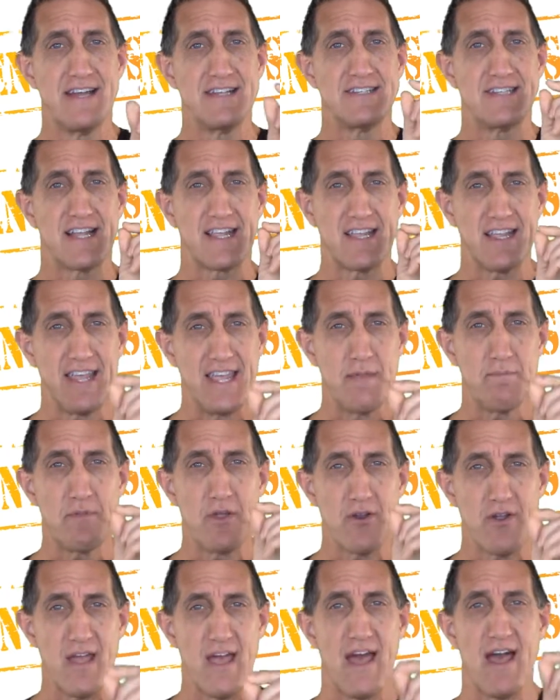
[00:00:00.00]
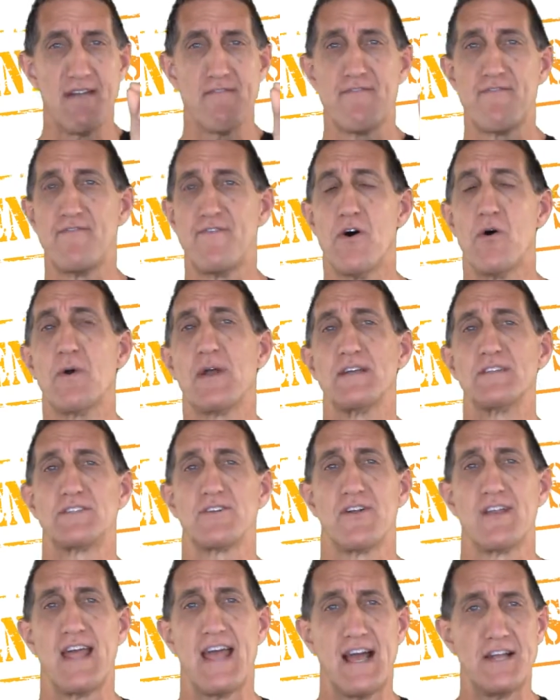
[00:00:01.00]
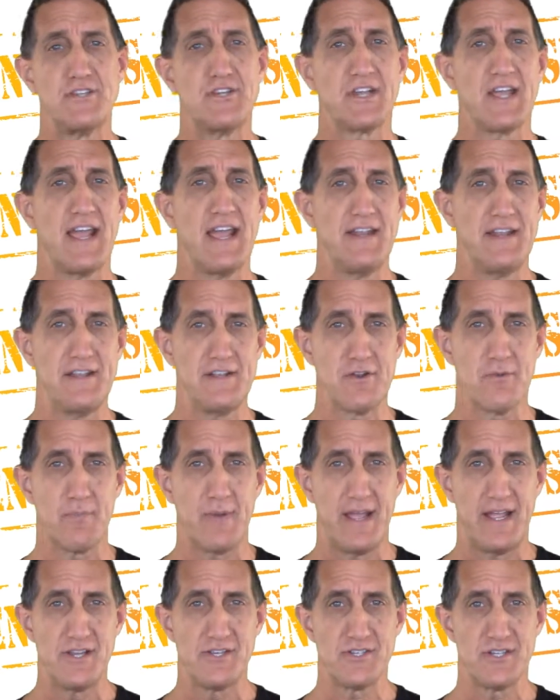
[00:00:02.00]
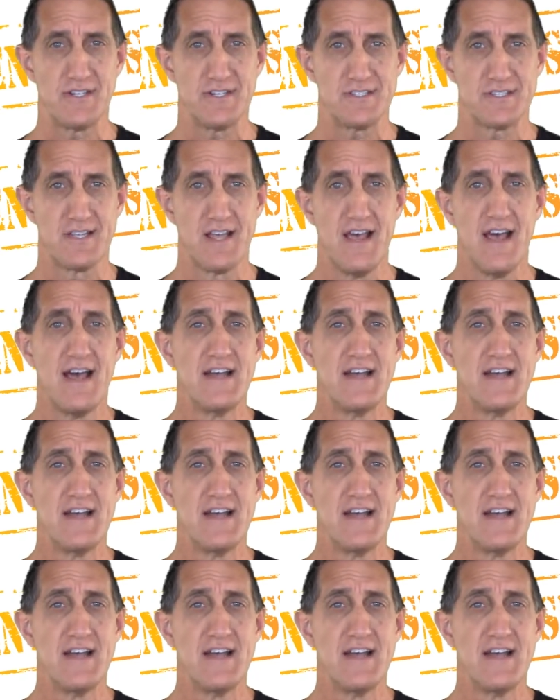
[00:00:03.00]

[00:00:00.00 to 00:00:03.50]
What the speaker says: to keep your head focused on educating your patients,